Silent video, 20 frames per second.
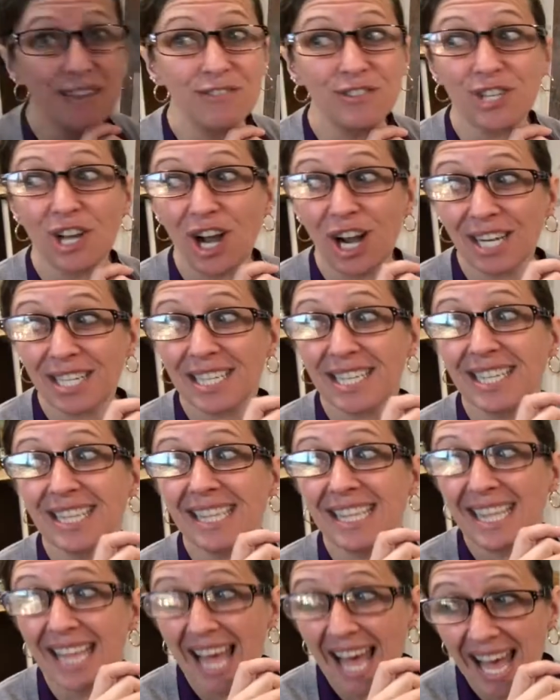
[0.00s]
talked a
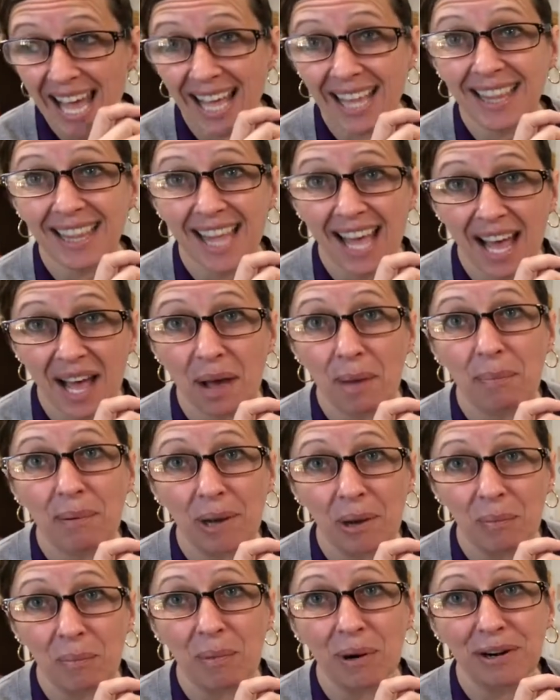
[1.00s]
lot
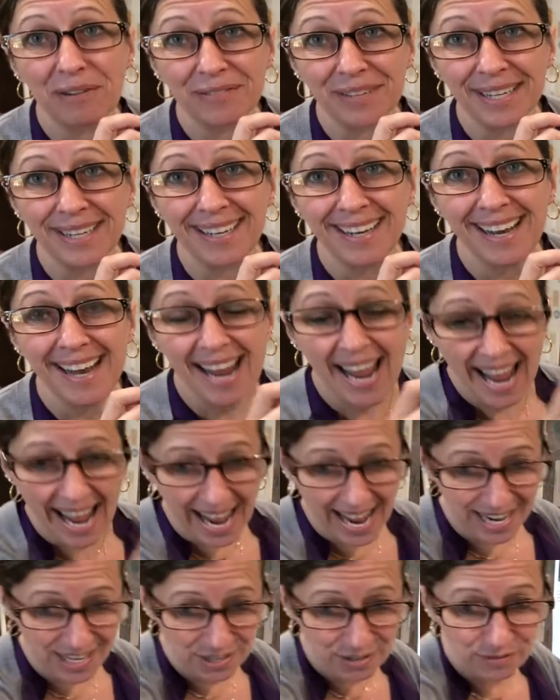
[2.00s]
about Marvin,
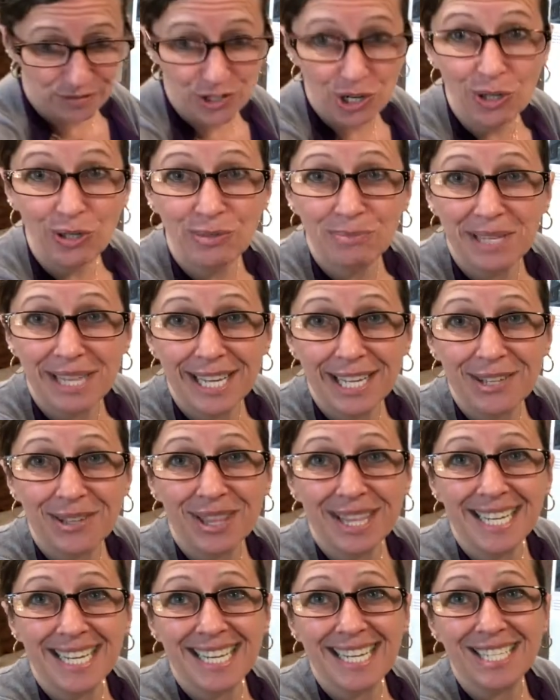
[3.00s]
and you've told me that you
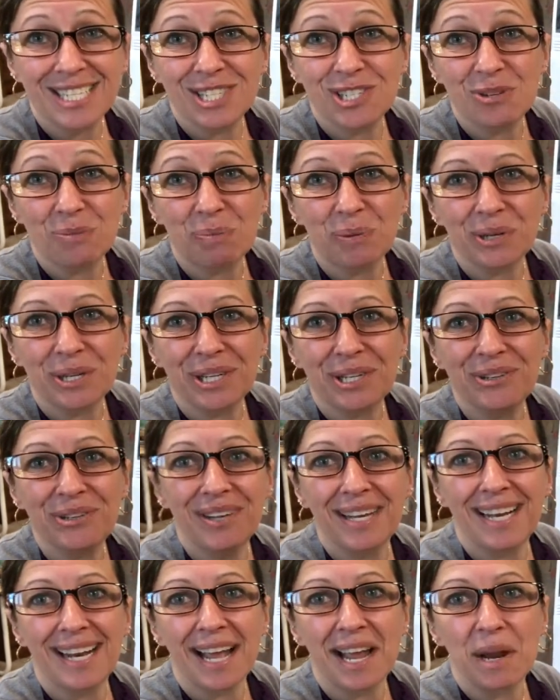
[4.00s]
think he's super cute,
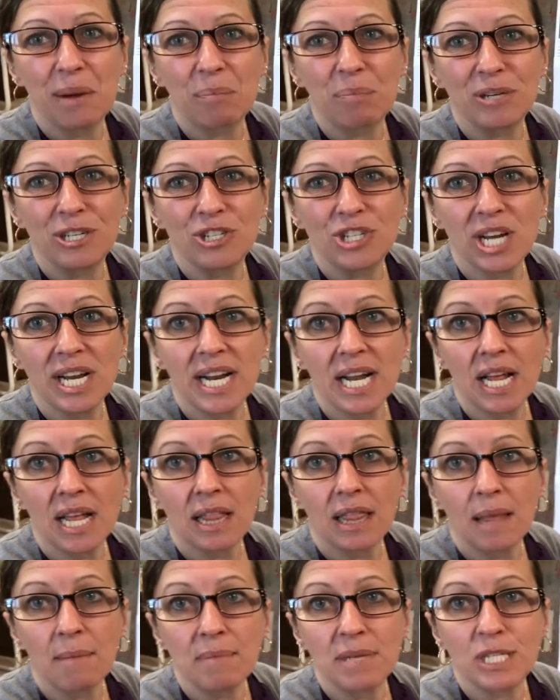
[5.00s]
and I appreciate it. And
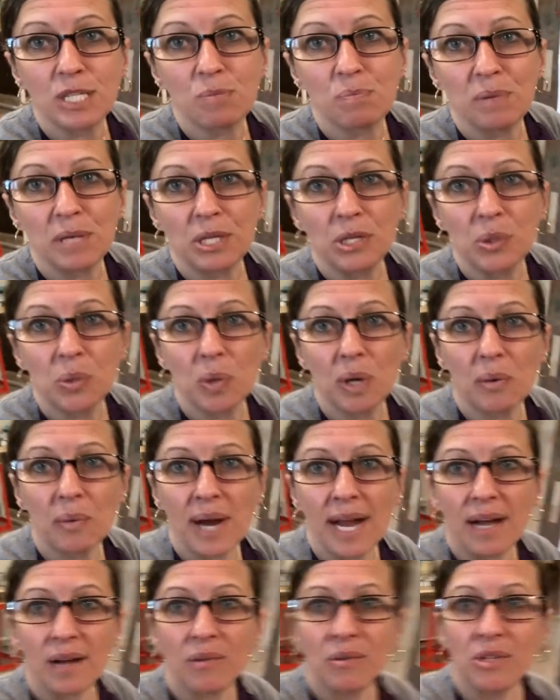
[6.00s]
let me spin you
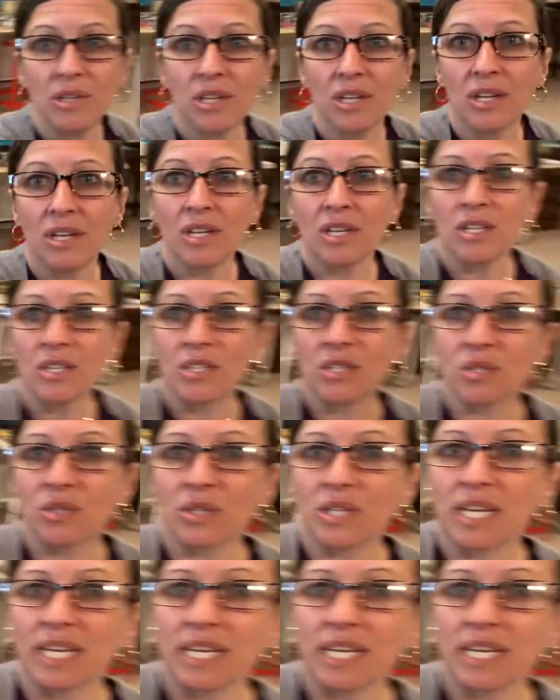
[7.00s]
around so that